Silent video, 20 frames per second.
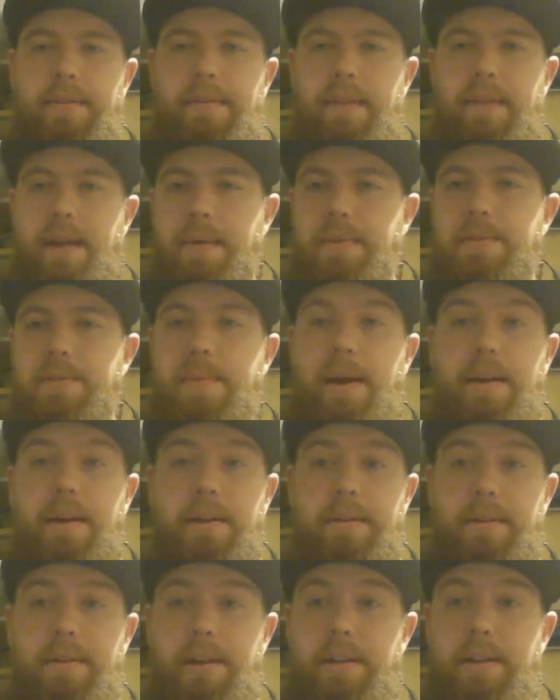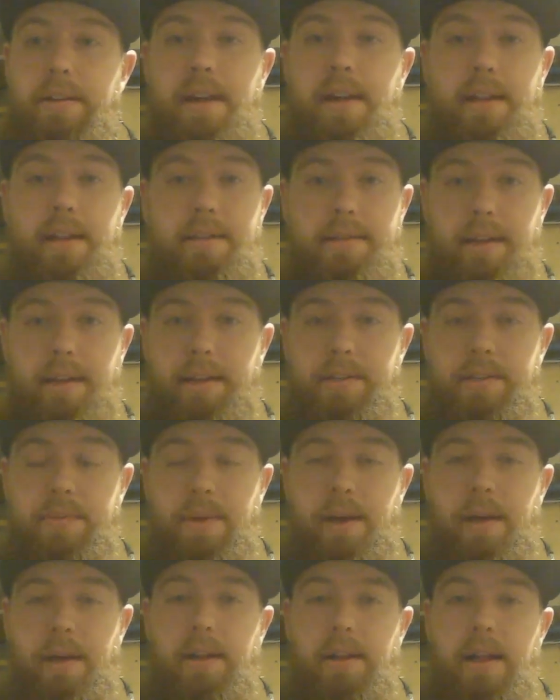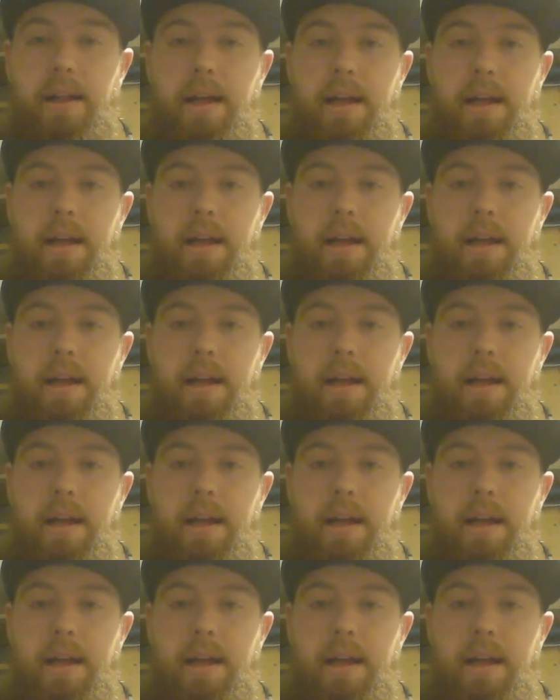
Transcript: They respond good to dead stick as well.